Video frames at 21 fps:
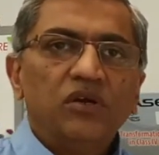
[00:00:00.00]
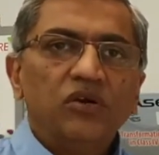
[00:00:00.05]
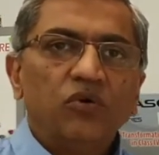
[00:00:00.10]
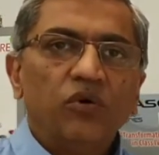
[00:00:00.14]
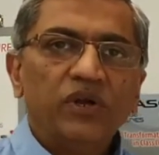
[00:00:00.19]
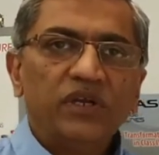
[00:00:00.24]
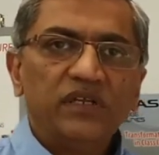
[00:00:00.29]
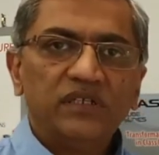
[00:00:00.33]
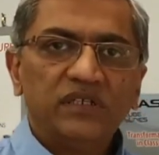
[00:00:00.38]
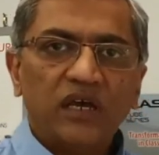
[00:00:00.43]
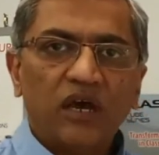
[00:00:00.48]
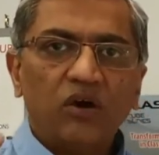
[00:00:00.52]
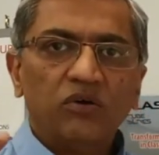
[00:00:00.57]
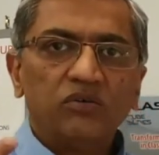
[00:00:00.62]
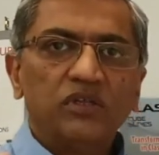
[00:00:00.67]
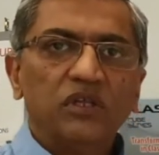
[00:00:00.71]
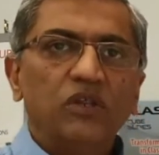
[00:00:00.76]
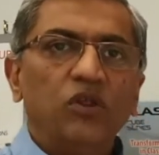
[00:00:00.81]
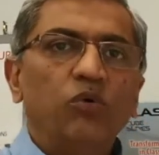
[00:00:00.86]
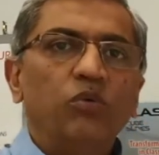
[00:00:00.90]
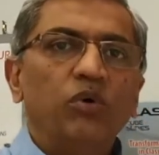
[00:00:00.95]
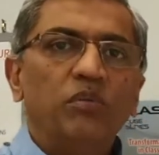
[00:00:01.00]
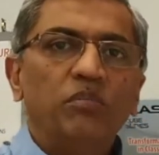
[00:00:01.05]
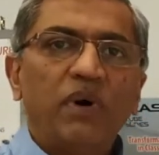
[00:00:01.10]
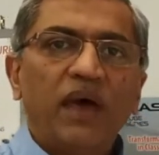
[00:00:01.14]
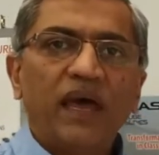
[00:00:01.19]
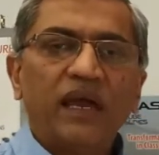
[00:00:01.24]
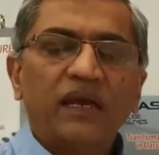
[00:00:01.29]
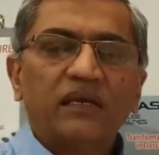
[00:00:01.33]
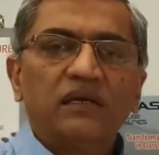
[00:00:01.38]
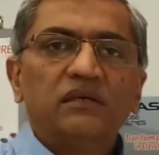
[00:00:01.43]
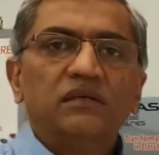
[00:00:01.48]
Going down the lower
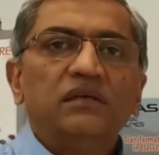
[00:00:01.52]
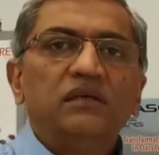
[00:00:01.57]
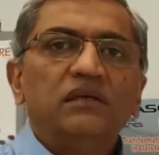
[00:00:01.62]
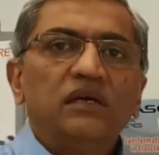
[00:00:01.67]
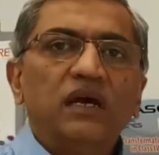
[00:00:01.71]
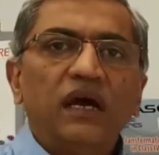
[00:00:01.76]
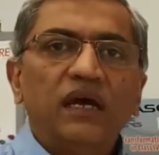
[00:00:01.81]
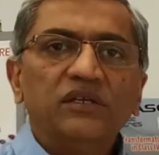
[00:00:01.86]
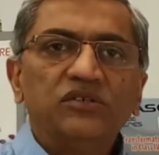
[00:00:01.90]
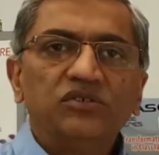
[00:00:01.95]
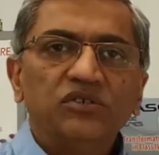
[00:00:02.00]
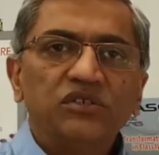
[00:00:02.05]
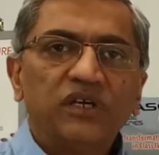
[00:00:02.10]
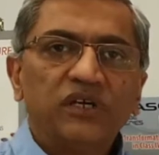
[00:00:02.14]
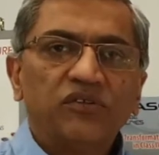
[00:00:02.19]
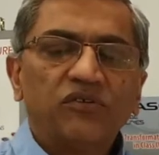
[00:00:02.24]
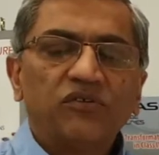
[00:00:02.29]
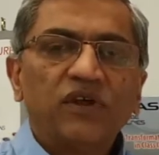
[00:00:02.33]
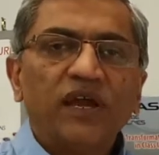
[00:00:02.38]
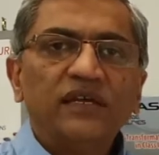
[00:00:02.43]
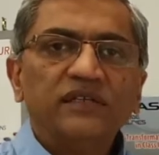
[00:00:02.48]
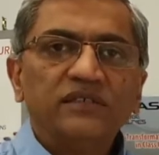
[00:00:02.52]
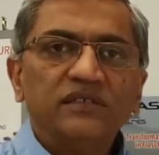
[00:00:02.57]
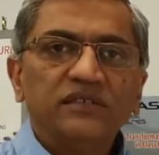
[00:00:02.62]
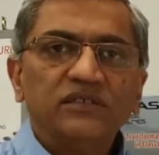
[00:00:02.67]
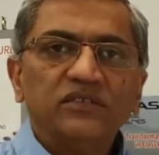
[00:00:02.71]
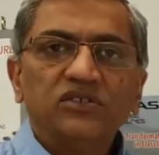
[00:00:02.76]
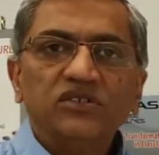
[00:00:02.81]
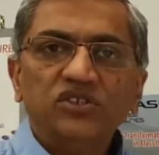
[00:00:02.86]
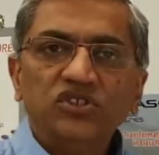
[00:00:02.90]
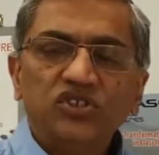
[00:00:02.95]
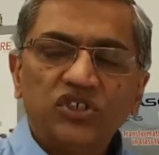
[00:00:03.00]
back, I treat
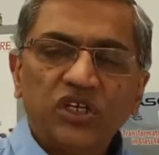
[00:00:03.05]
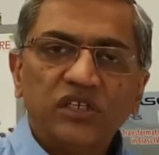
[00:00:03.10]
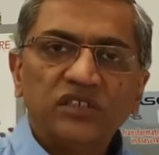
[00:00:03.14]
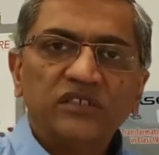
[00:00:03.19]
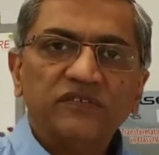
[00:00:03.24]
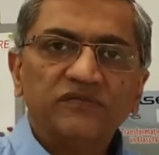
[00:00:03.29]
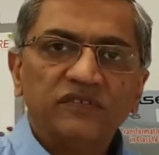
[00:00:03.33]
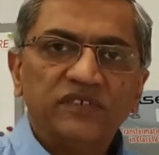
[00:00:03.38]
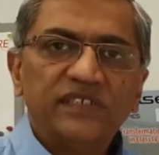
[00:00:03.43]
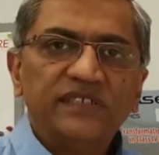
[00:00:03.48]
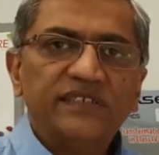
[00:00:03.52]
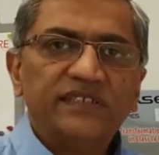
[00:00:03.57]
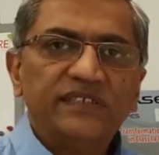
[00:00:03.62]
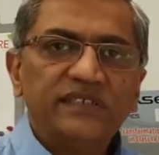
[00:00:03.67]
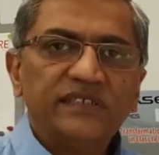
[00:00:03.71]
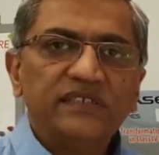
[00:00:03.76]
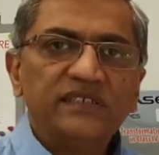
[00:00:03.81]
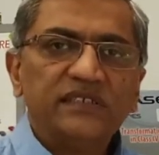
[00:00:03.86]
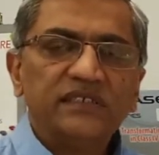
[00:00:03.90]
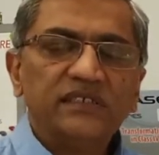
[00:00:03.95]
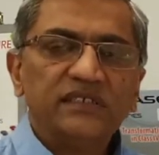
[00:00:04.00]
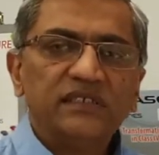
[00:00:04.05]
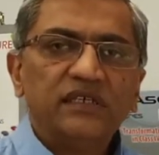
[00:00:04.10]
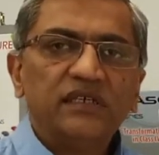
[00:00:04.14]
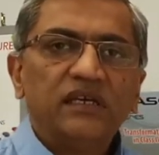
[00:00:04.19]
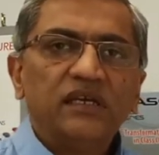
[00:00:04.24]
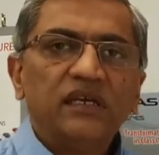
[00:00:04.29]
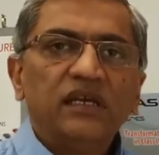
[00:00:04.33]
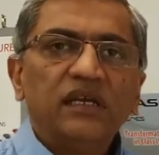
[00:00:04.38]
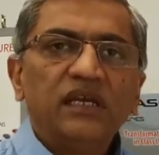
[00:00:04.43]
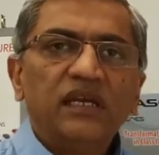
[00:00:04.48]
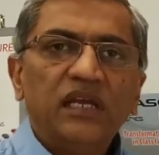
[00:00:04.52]
arthritis, degenerative disc disease,
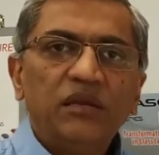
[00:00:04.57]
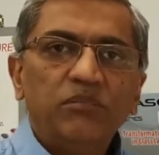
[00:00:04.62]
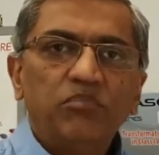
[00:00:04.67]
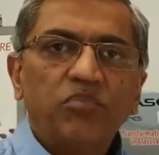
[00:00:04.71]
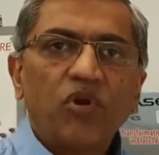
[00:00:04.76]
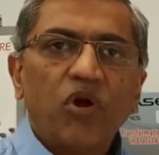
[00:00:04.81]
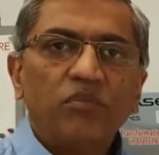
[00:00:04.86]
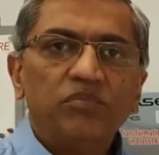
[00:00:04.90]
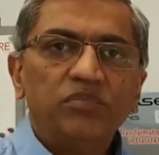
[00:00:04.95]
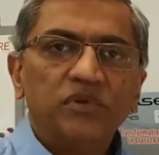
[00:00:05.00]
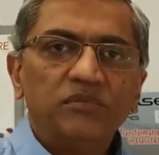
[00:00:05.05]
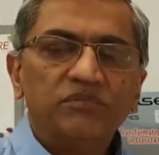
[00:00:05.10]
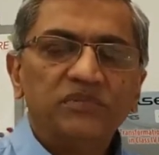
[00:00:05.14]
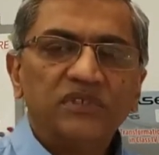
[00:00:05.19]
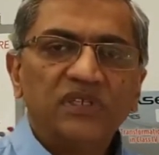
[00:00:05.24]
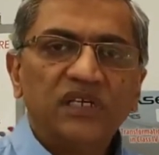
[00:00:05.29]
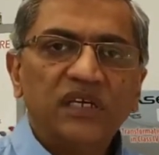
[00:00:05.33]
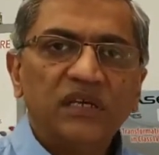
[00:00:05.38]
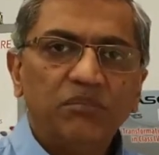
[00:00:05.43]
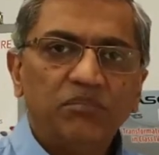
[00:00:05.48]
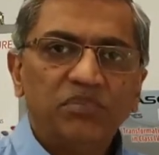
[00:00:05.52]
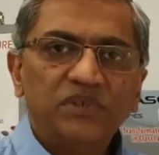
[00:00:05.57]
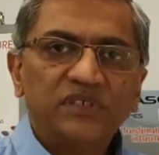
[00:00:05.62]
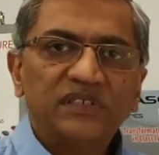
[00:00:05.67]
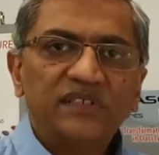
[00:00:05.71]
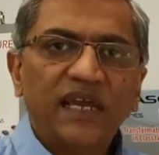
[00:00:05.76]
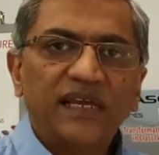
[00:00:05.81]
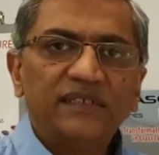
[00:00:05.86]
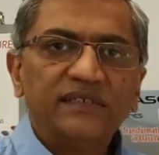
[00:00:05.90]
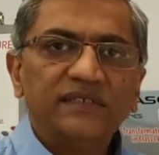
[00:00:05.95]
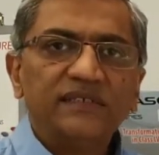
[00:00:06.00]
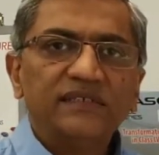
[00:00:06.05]
hip problems, hip
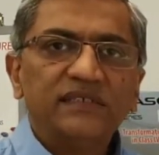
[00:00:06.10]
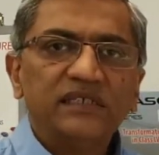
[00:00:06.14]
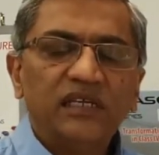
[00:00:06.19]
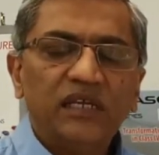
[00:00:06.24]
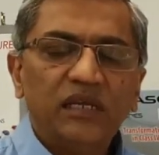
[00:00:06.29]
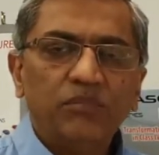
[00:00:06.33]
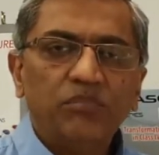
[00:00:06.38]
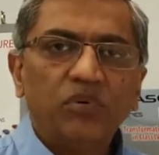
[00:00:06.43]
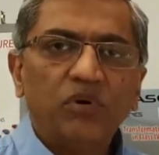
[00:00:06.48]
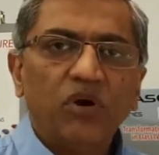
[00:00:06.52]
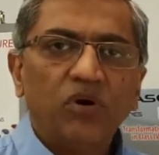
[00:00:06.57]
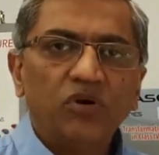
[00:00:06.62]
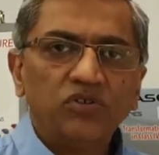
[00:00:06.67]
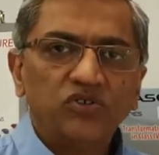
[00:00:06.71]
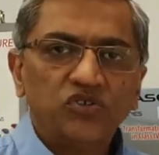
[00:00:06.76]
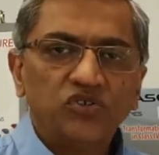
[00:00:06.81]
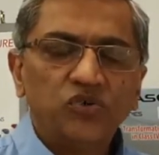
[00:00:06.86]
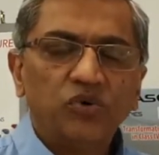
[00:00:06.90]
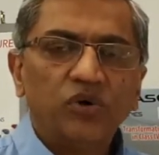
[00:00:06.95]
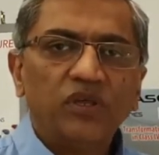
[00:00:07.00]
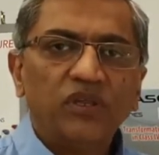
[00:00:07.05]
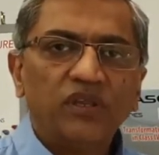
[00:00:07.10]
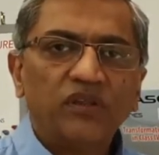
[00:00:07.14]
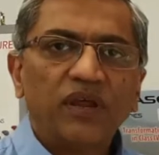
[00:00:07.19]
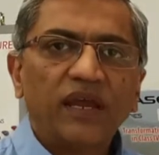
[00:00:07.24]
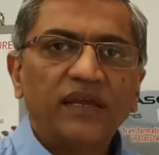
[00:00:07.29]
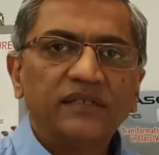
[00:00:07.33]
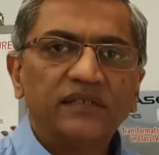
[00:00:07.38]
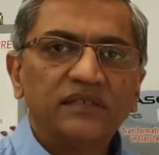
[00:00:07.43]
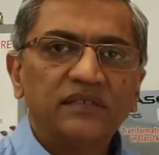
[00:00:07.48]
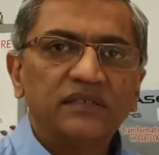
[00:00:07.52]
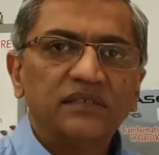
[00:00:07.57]
bursitis, hip
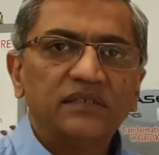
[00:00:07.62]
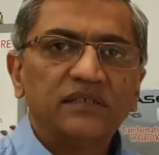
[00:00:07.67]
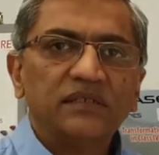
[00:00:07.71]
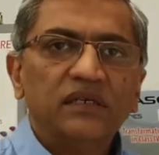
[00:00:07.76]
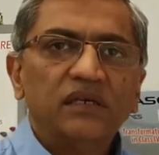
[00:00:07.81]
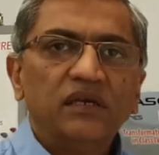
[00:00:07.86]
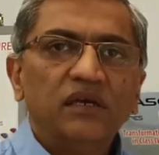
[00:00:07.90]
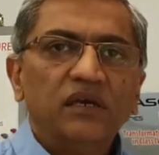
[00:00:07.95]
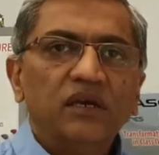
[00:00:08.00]
osteoarthritis.